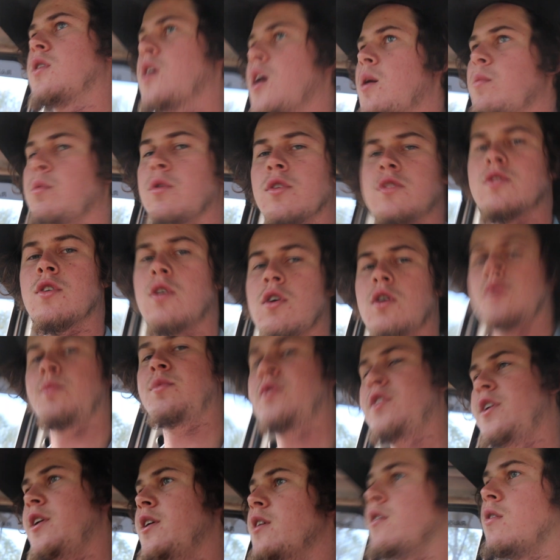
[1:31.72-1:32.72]
couple of
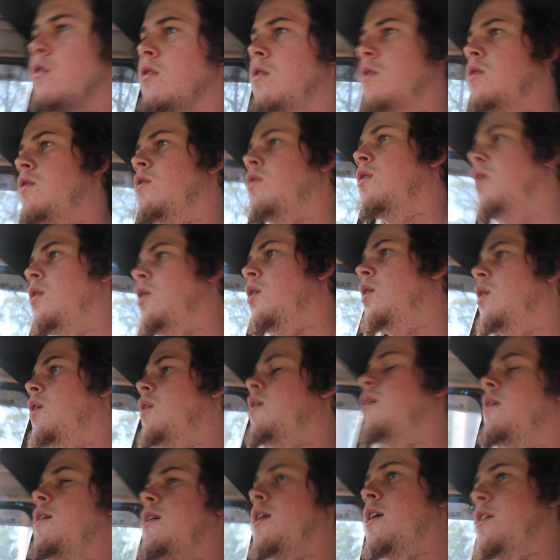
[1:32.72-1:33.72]
times now.
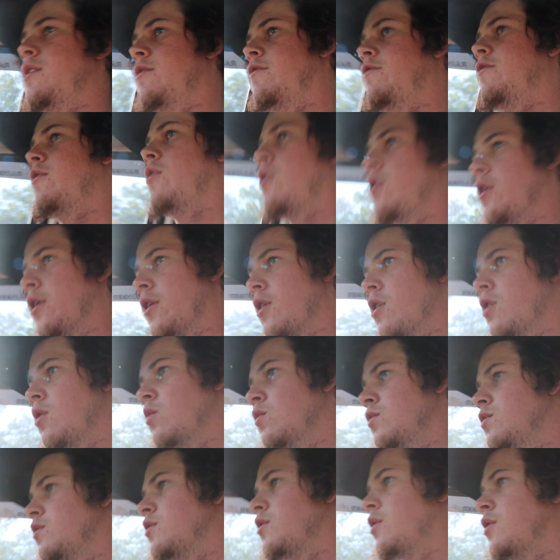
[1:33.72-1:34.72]
Had the fire
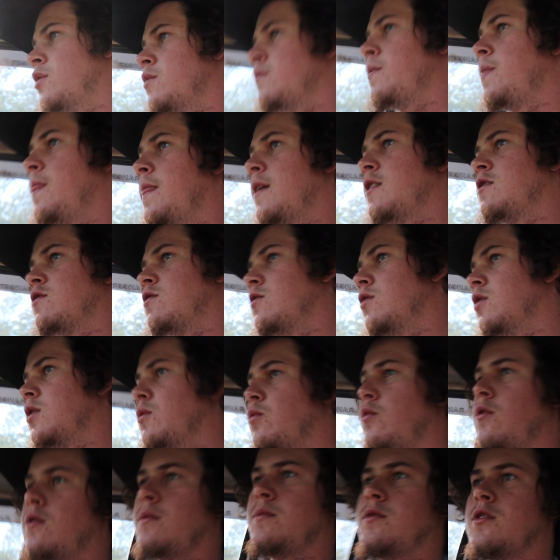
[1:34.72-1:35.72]
going, so that's good. It
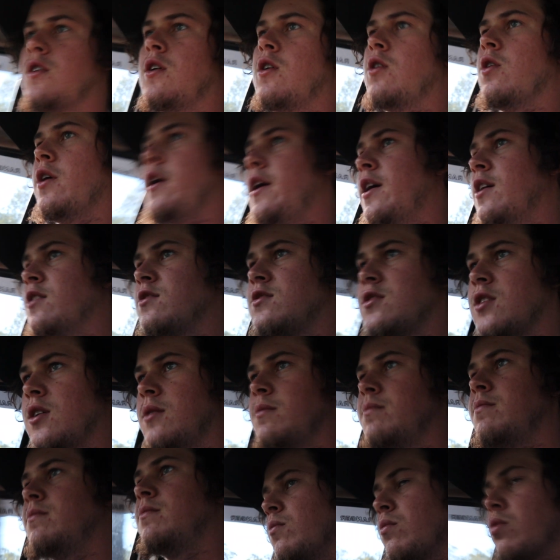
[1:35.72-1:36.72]
warms the whole house
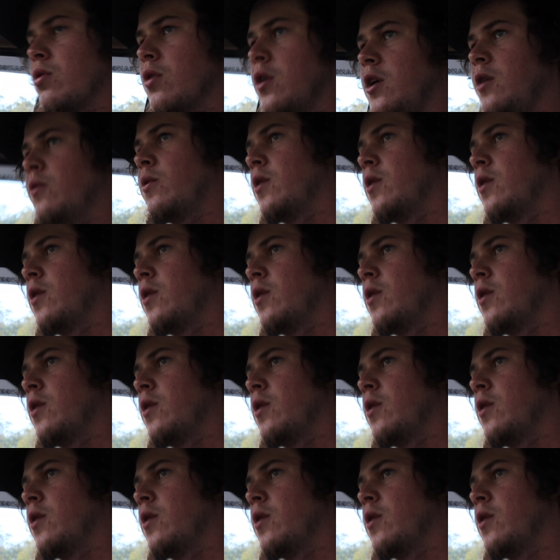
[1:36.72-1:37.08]
up pretty